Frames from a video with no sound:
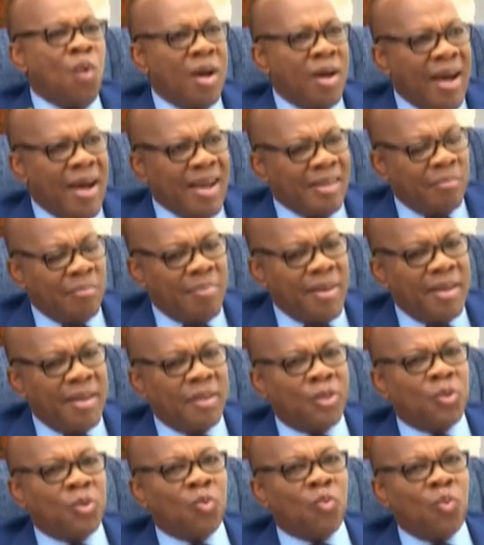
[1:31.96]
at
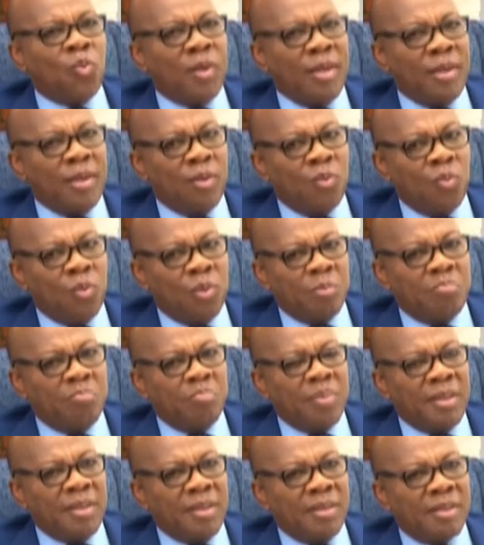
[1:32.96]
best we would
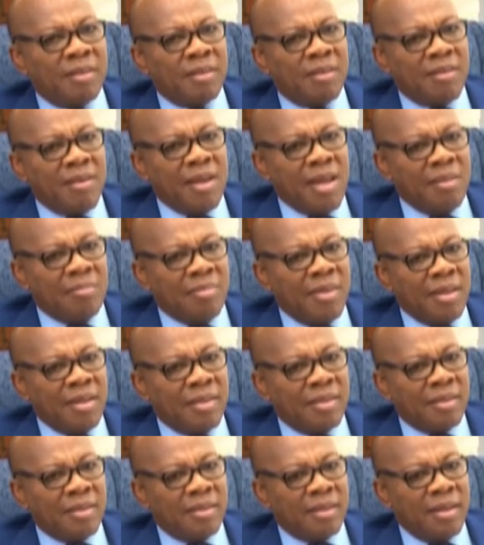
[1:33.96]
be described
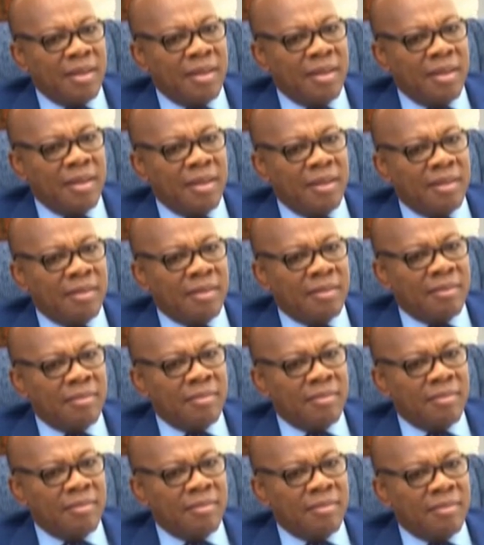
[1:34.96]
as a
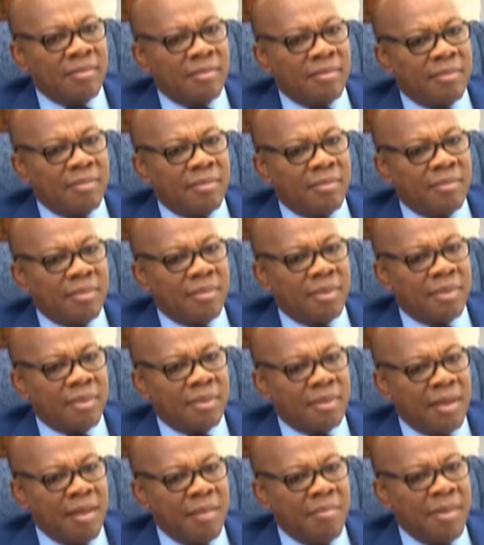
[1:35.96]

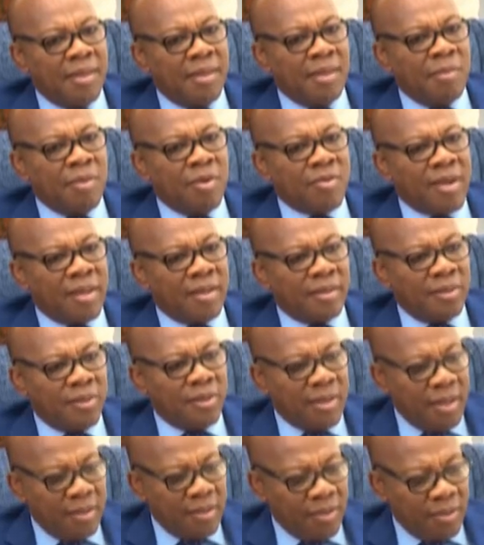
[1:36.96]
semi-democratic
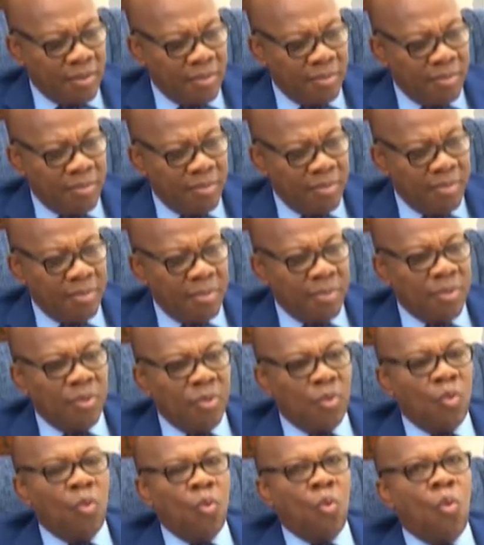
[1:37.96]
state, right?
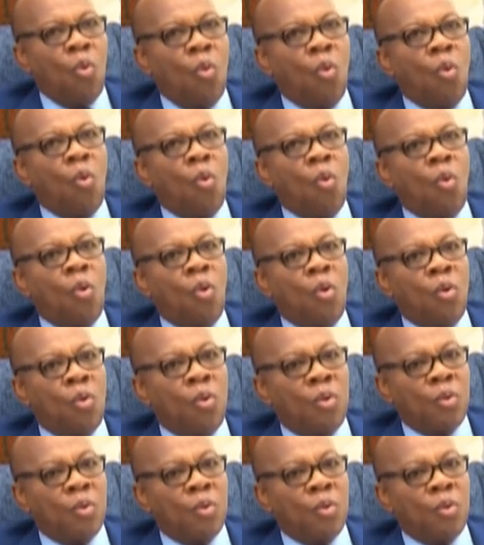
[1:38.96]
Or